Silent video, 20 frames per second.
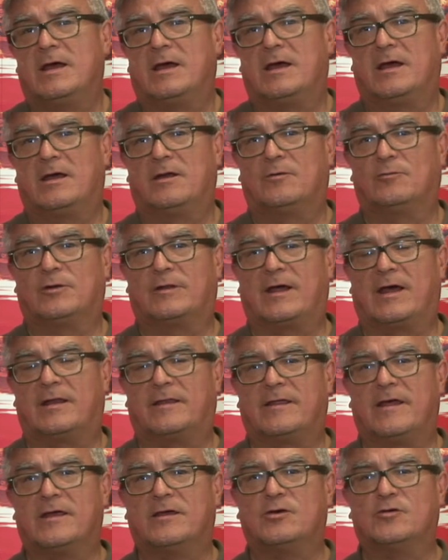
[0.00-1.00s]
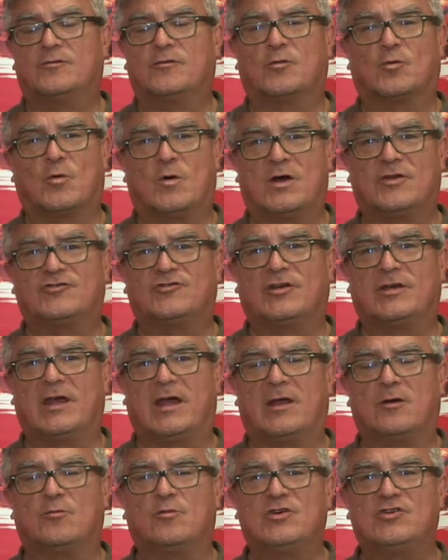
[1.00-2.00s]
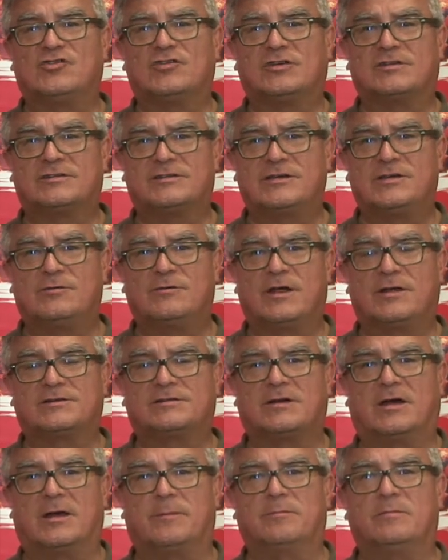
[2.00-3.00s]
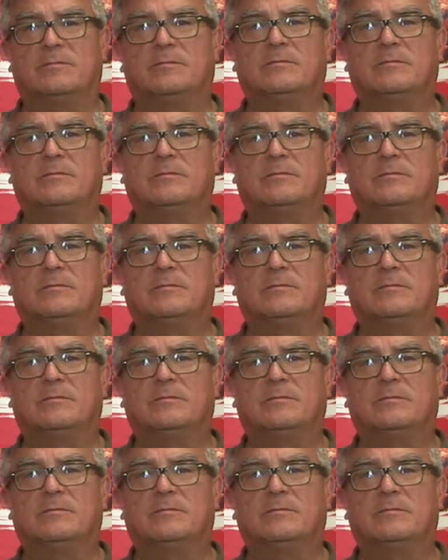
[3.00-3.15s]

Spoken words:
And with that, thank you for watching, and we shall see you next time.